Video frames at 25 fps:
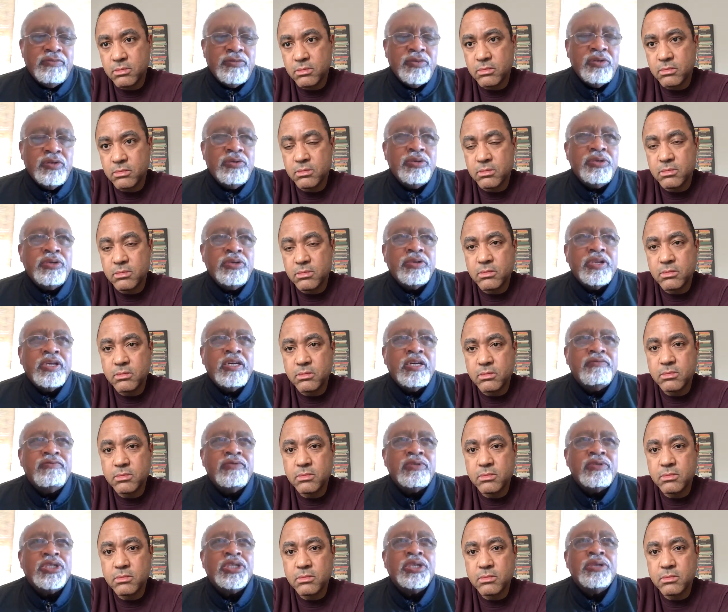Speaker 1: who don't have
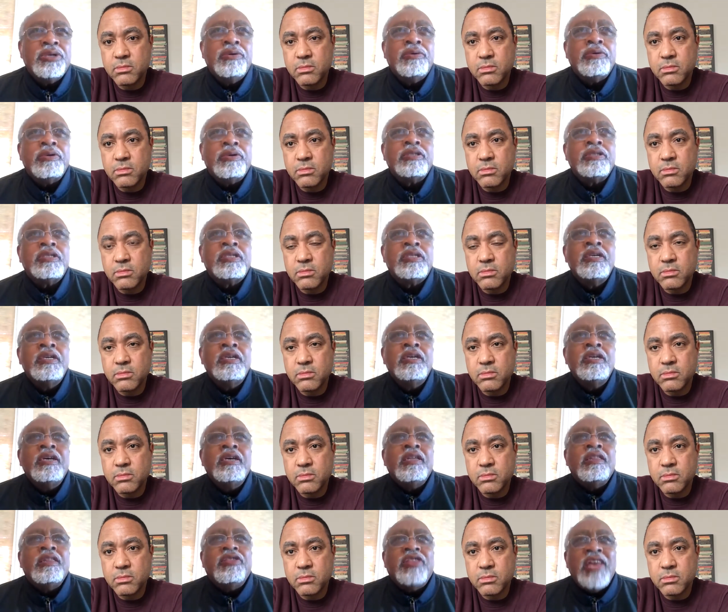insurance.
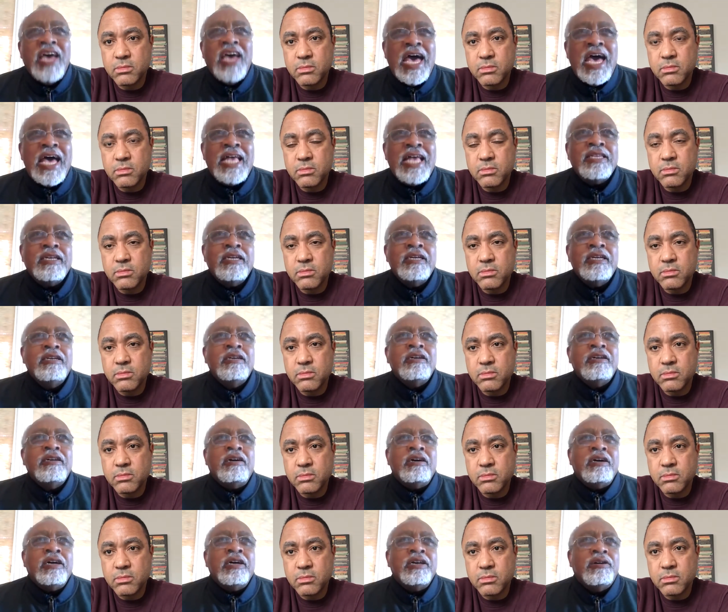That
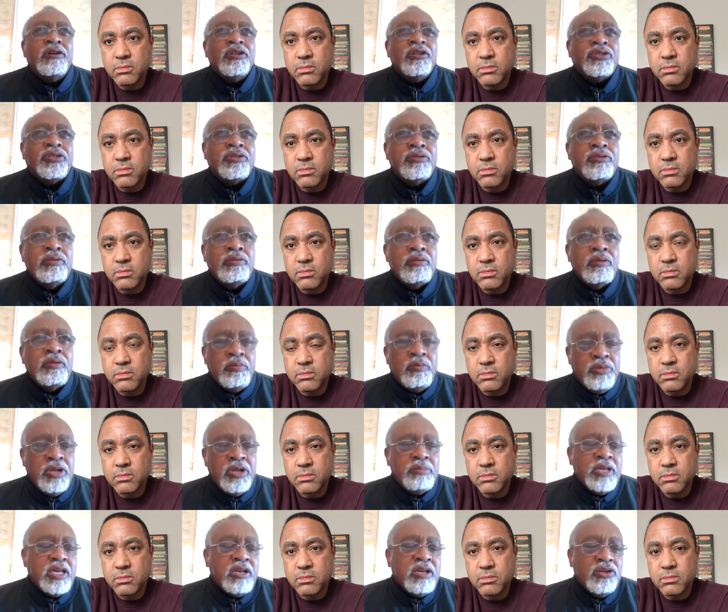a health a
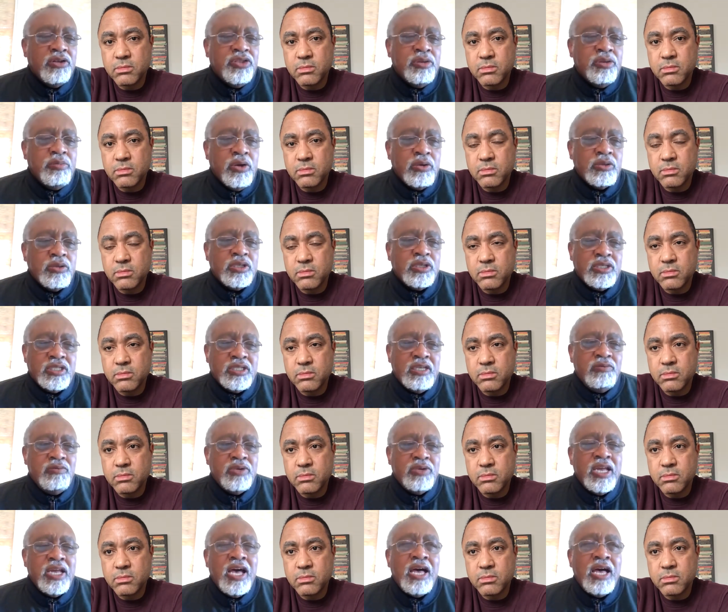public health emergency
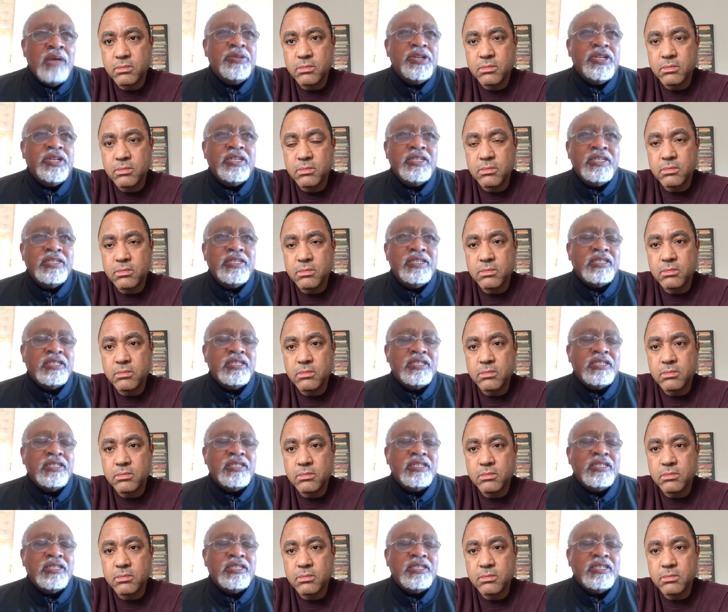would happen, and it